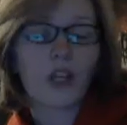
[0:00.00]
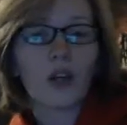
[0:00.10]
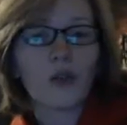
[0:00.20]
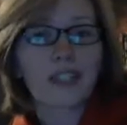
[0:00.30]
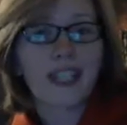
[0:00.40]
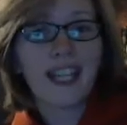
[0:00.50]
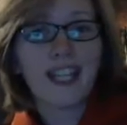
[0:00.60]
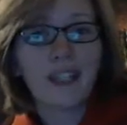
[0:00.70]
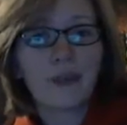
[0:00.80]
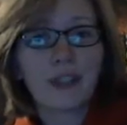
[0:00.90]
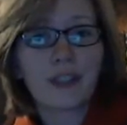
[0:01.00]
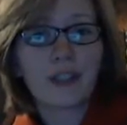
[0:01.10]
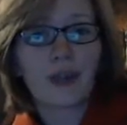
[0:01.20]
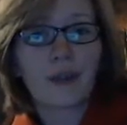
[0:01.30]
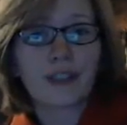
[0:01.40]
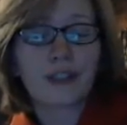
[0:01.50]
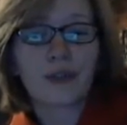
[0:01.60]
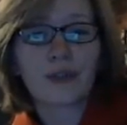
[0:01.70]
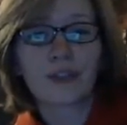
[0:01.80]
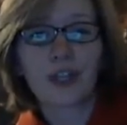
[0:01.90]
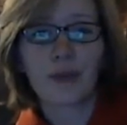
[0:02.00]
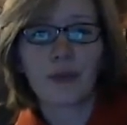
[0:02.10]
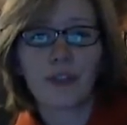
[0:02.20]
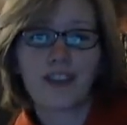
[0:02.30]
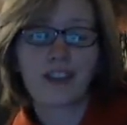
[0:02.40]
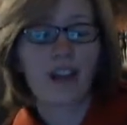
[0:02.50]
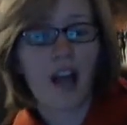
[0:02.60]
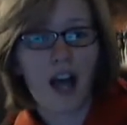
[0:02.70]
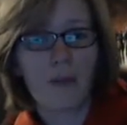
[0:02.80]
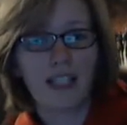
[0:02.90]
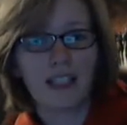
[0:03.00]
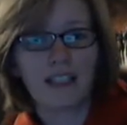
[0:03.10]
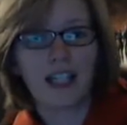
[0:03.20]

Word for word: Okay, we are going to start with comics,